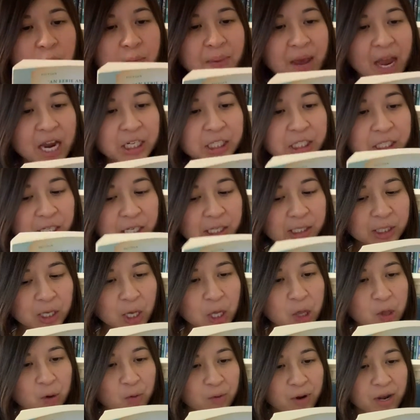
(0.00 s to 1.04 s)
on page
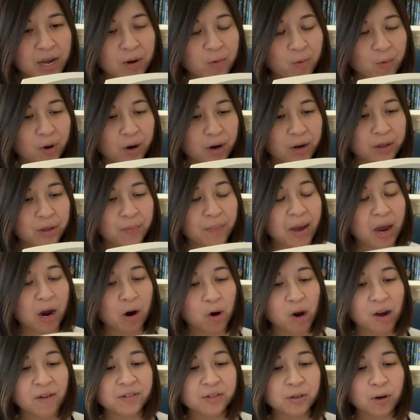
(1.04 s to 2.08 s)
63, where the
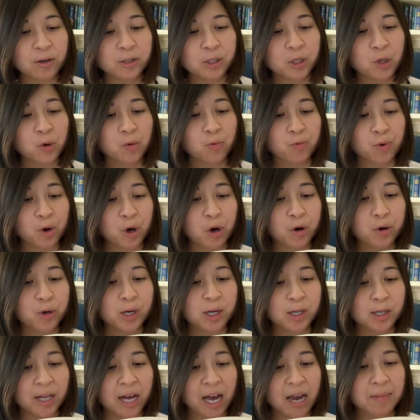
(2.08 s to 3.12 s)
paragraph starts, the road
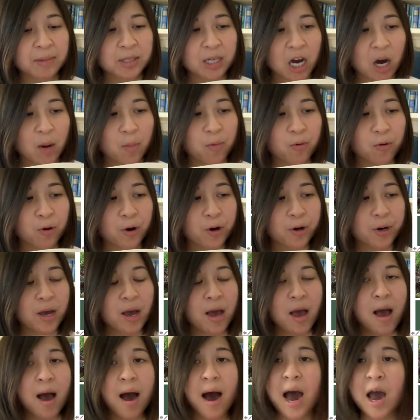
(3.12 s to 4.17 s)
climbed upward,
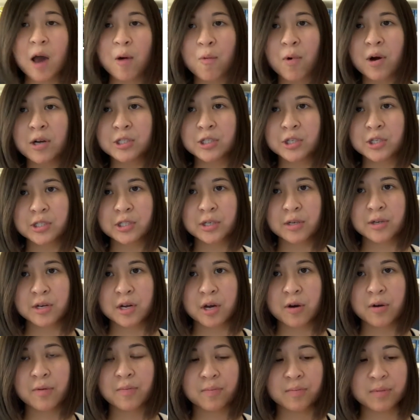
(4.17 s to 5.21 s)
I want you to
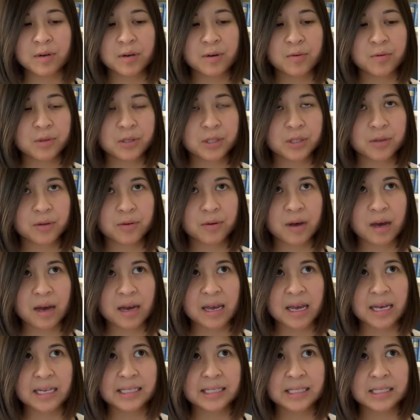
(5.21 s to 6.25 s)
note and to,
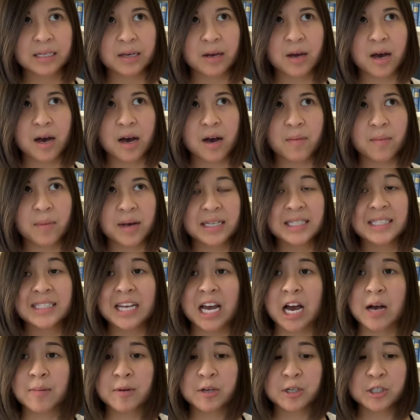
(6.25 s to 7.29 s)

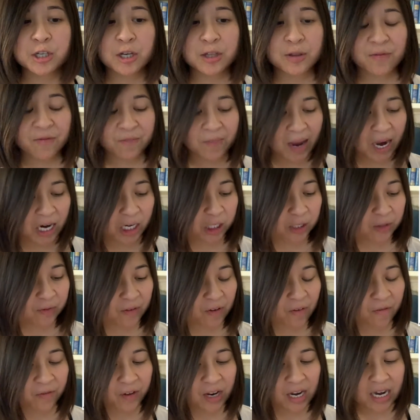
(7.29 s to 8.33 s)
establish that pages
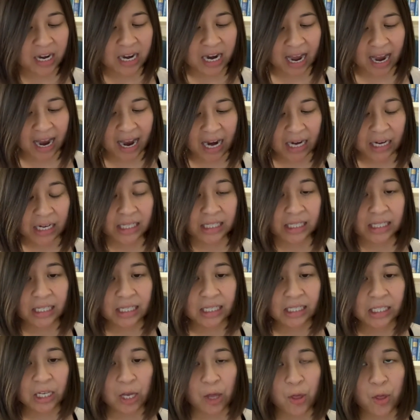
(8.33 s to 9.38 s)
59 to
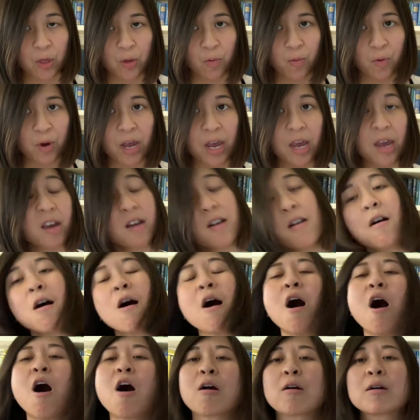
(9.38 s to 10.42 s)
63
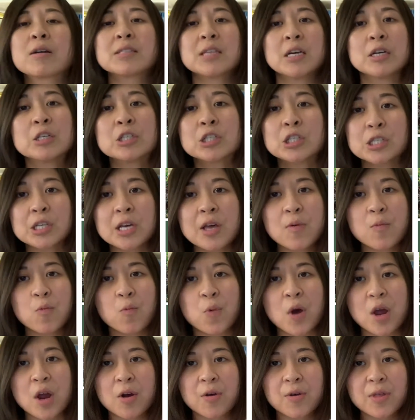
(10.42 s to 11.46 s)
are essentially
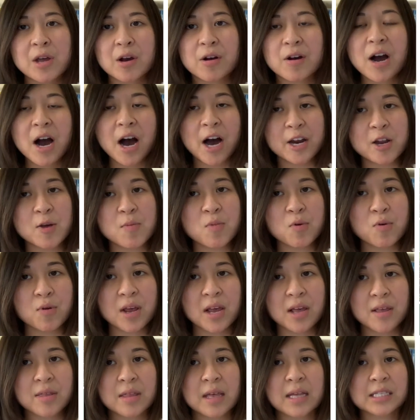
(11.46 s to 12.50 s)
where they are
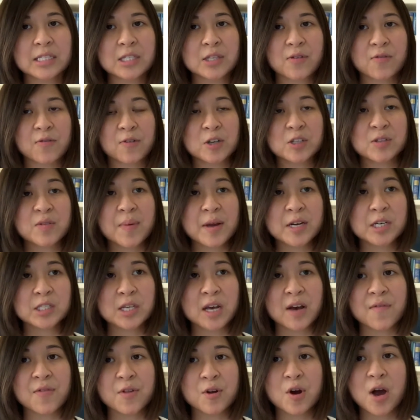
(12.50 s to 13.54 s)
honeymooning. That's the first pages
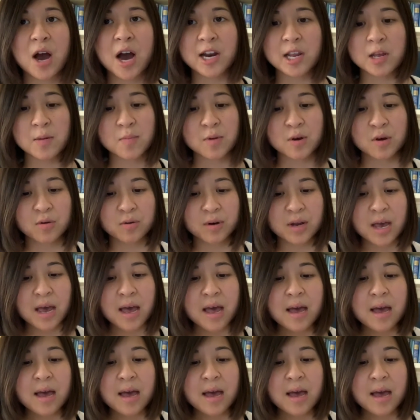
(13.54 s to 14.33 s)
of their honeymoon.